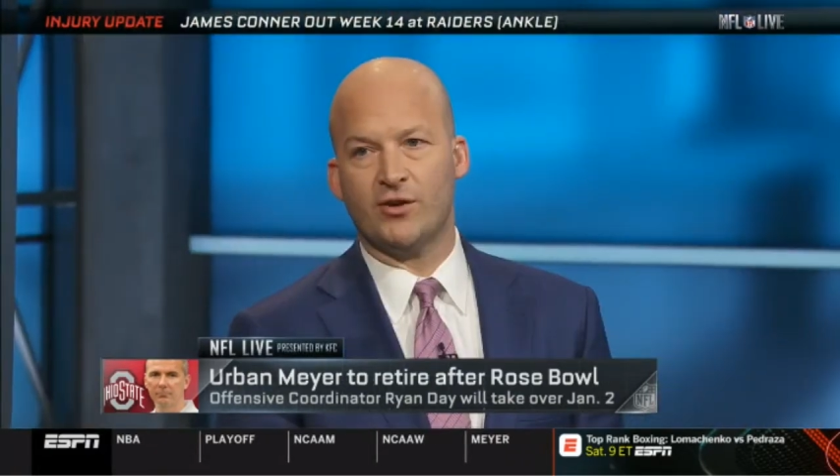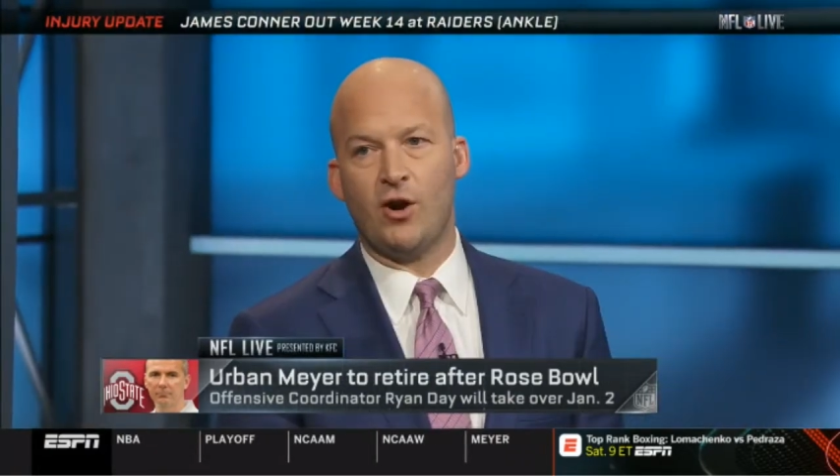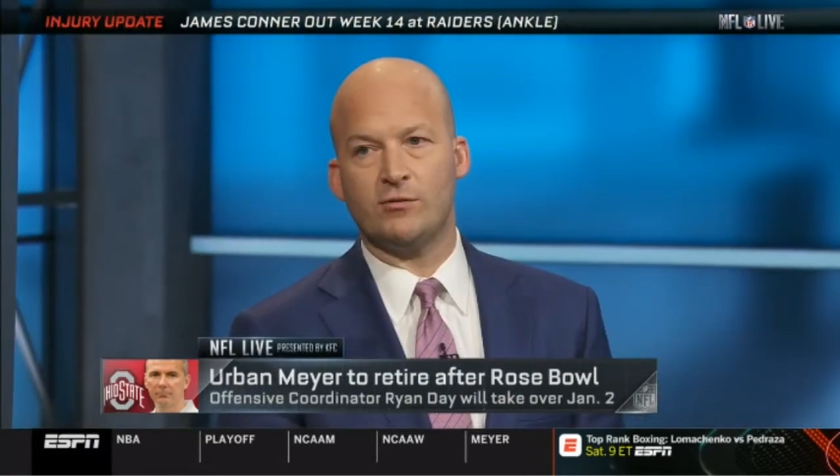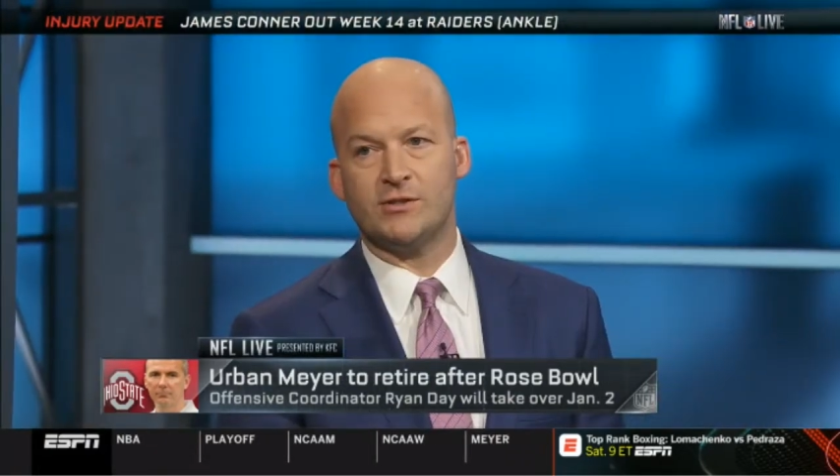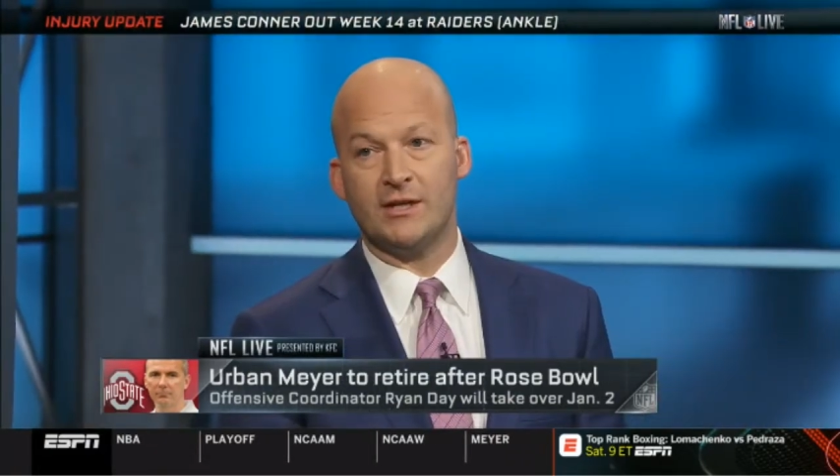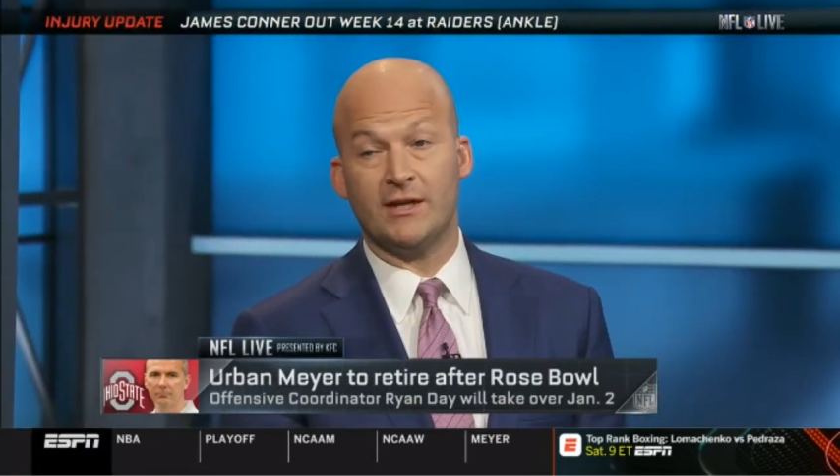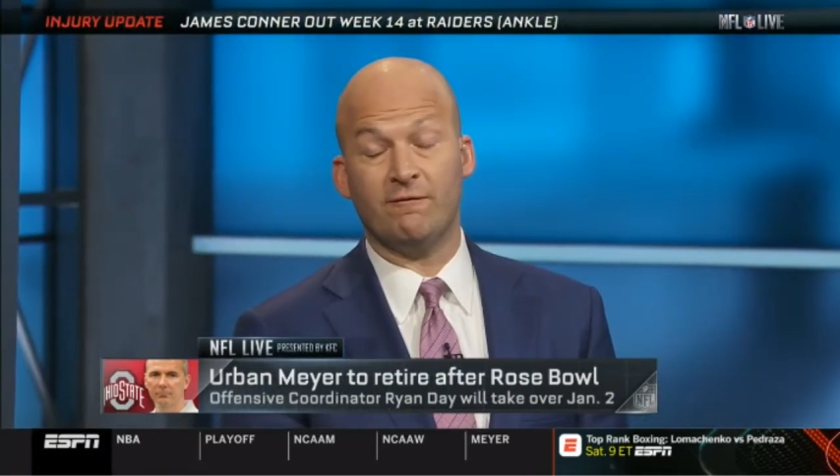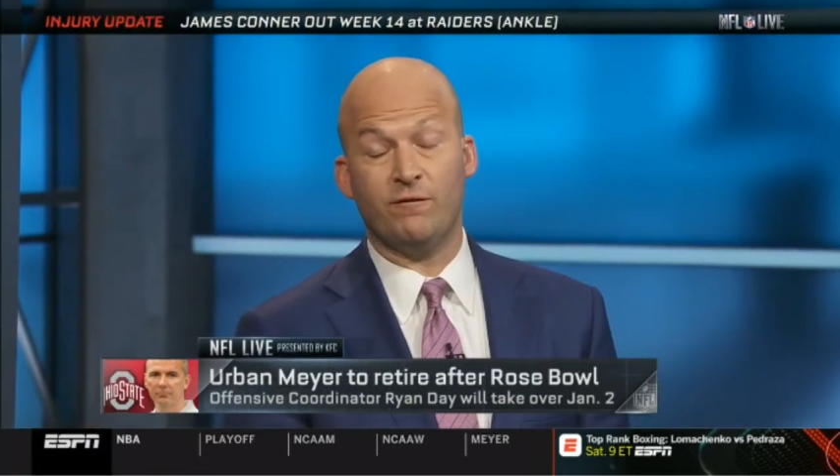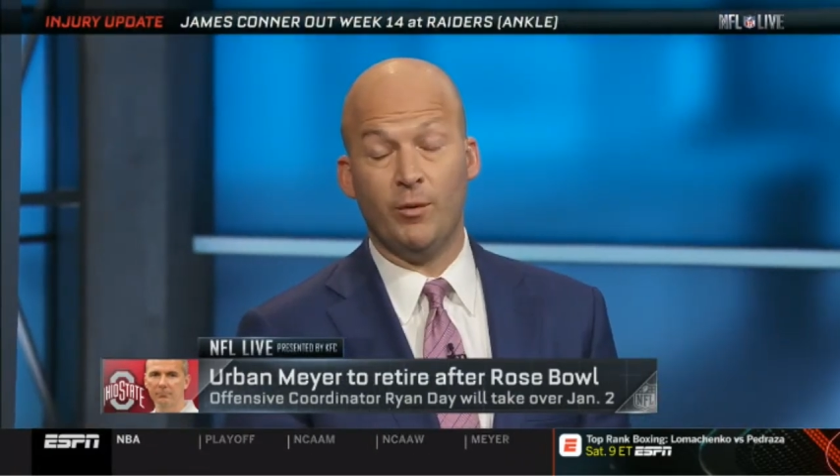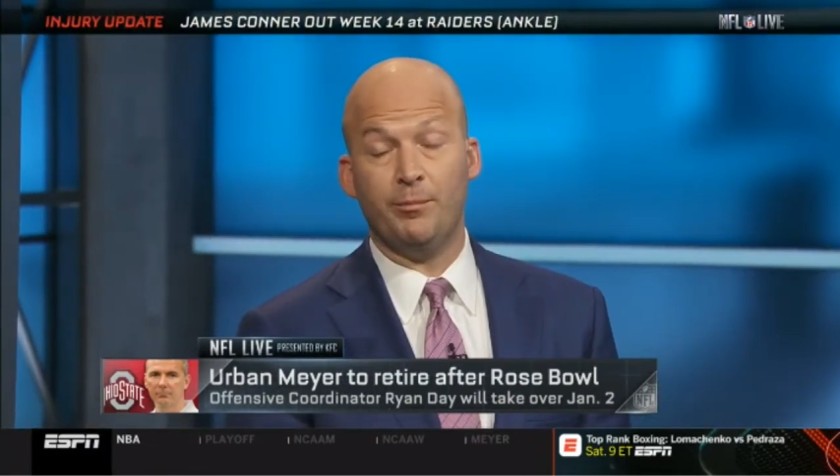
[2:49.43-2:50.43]
for coaching
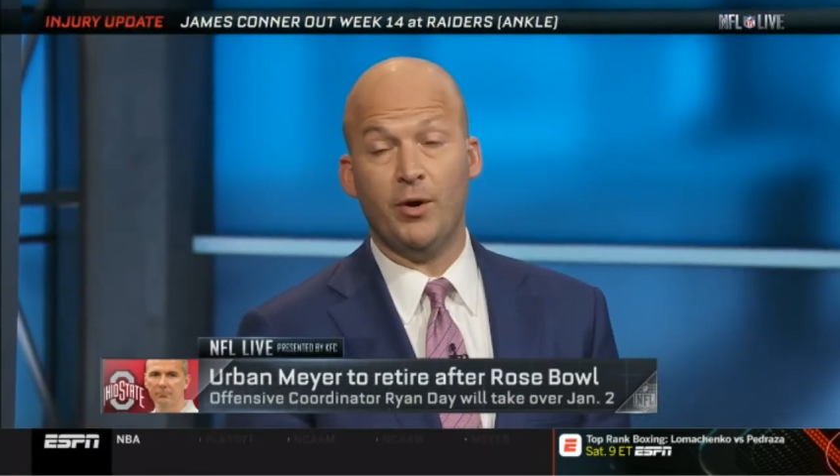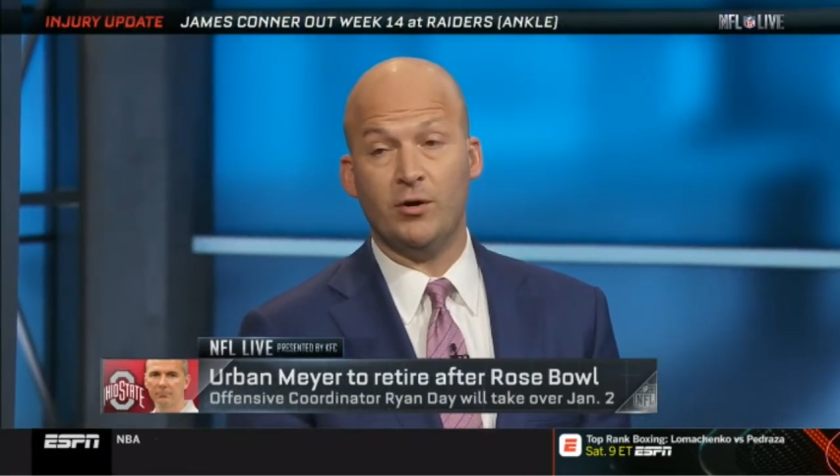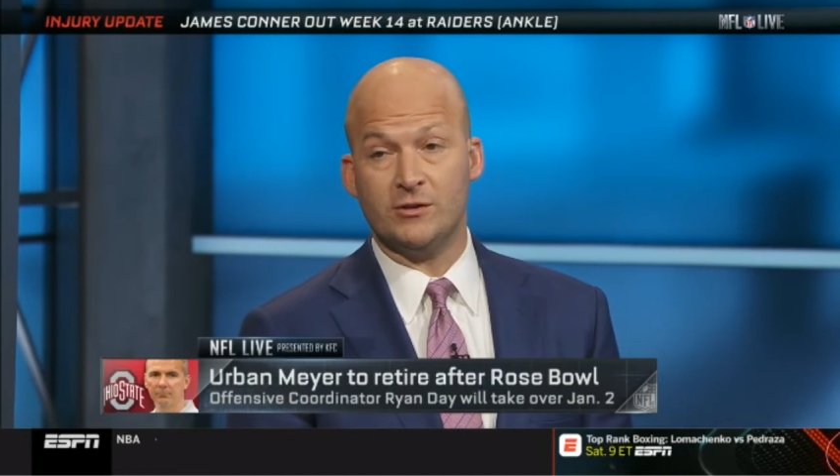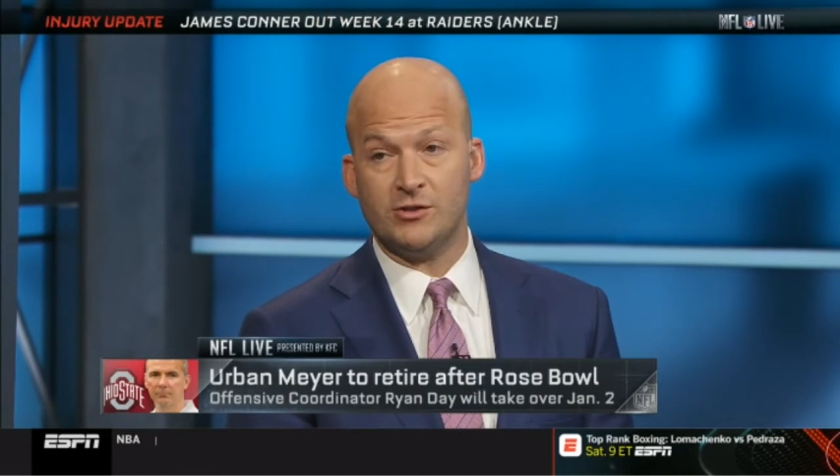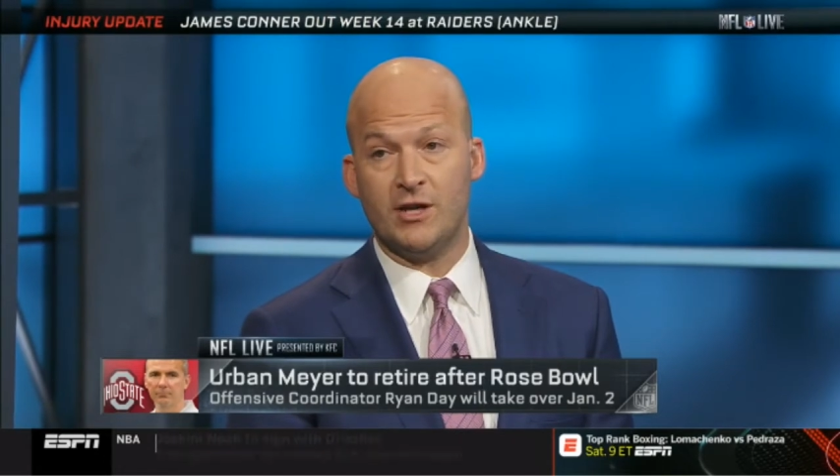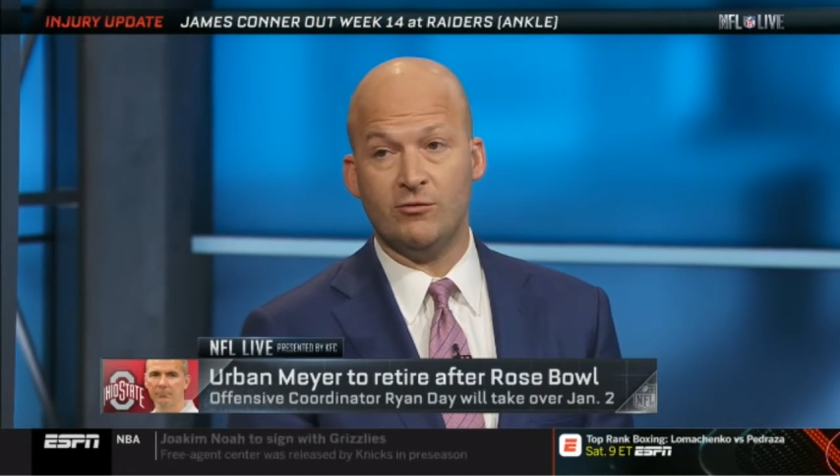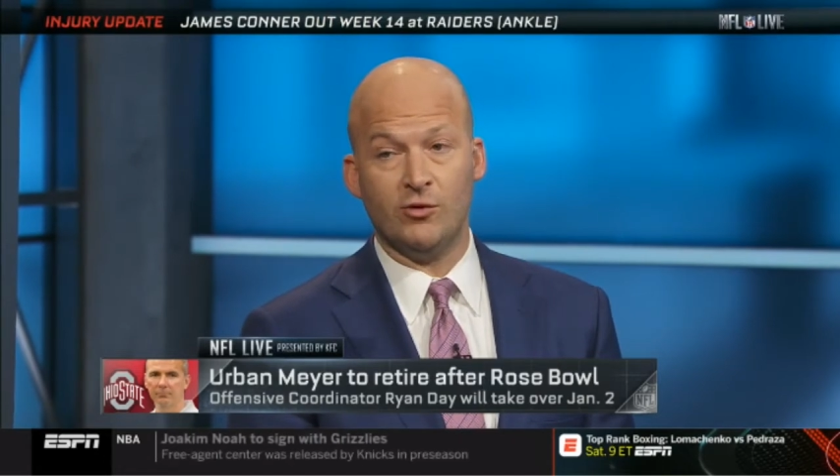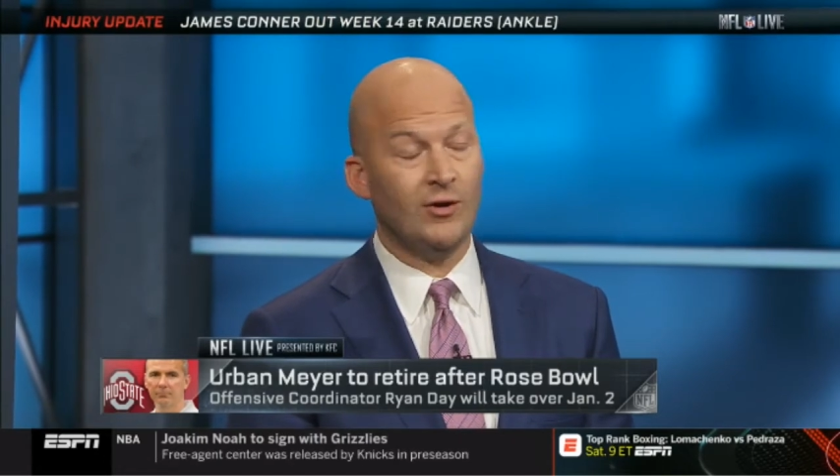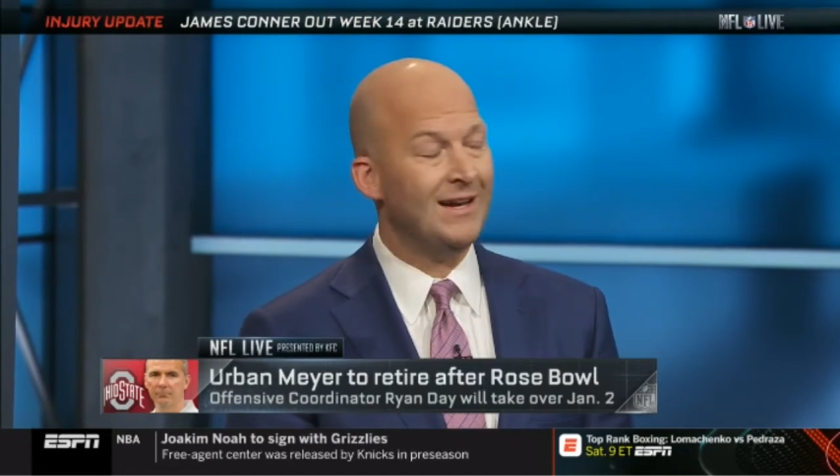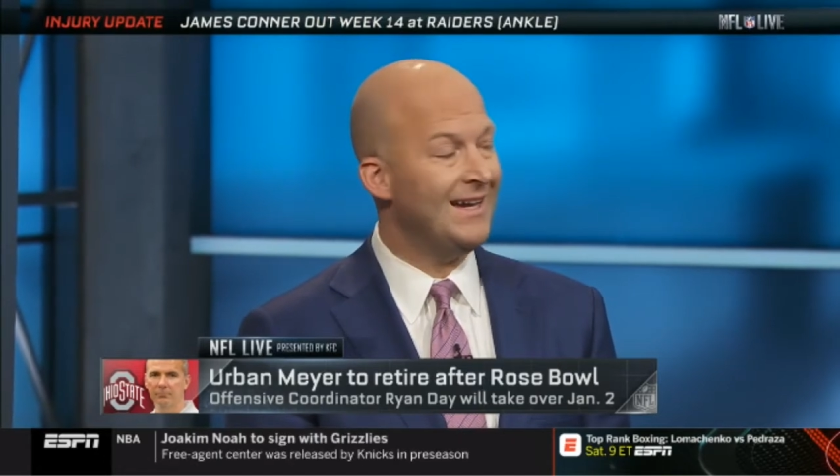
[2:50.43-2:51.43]
and football in
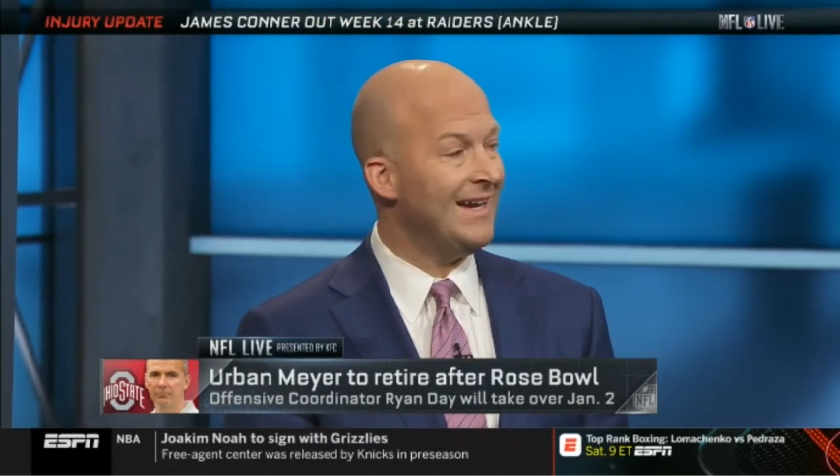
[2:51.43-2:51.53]
general.